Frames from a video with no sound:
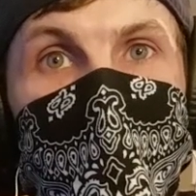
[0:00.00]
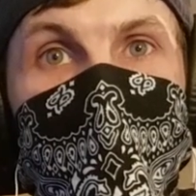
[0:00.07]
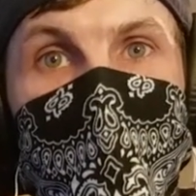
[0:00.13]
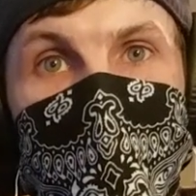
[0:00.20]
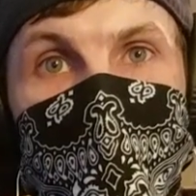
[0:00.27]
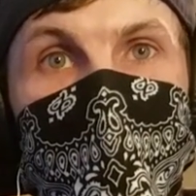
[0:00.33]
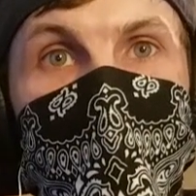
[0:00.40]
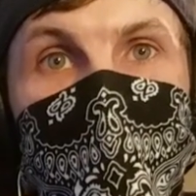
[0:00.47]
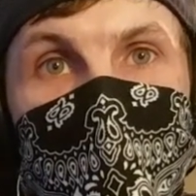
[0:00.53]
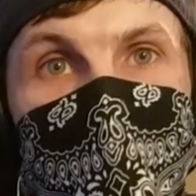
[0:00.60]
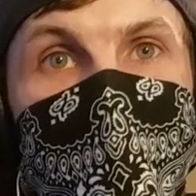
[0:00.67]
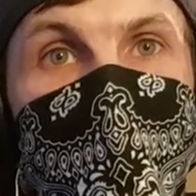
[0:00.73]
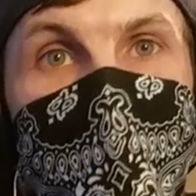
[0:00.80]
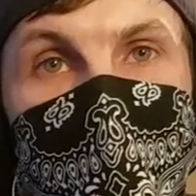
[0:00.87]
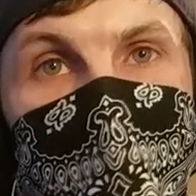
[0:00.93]
That
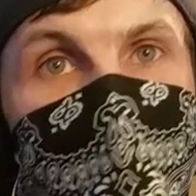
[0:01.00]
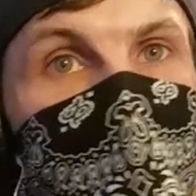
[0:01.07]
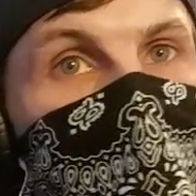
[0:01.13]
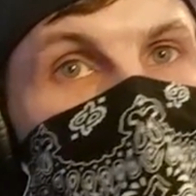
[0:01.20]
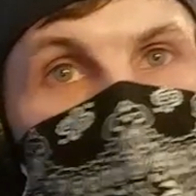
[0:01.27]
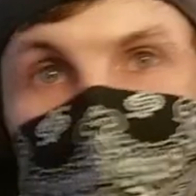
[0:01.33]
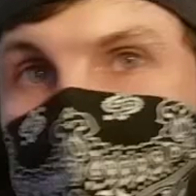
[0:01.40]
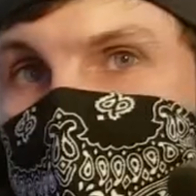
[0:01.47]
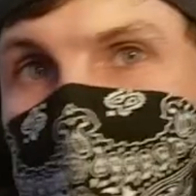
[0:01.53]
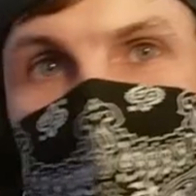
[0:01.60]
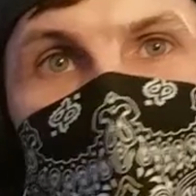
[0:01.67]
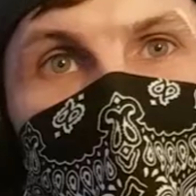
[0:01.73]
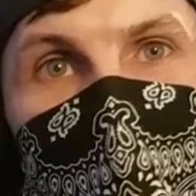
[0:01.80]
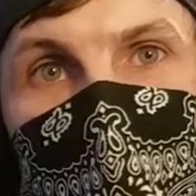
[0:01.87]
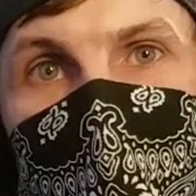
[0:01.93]
guitarist
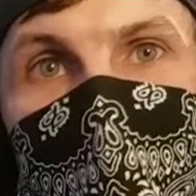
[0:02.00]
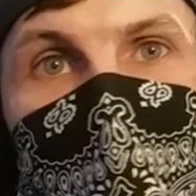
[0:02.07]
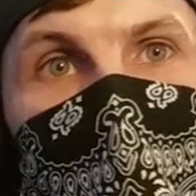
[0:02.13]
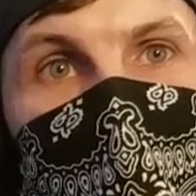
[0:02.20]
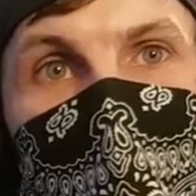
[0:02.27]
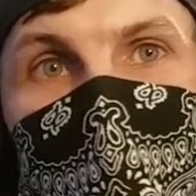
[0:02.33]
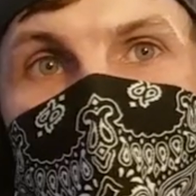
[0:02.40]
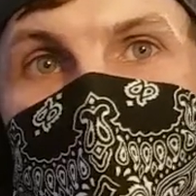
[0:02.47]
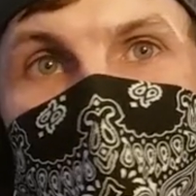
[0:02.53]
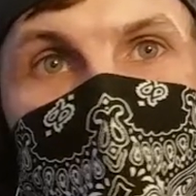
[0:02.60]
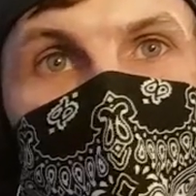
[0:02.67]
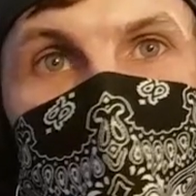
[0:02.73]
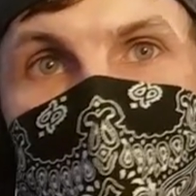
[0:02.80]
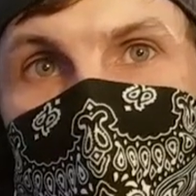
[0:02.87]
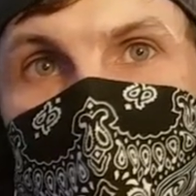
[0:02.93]
and that
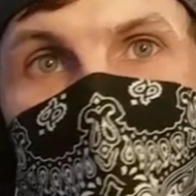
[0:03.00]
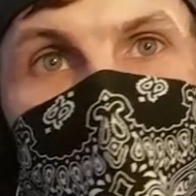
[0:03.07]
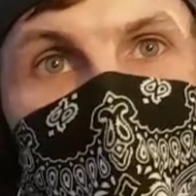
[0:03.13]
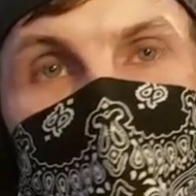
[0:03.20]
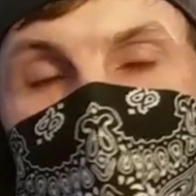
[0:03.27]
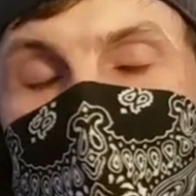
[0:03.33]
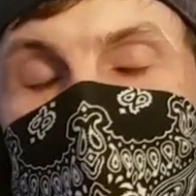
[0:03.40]
drummer.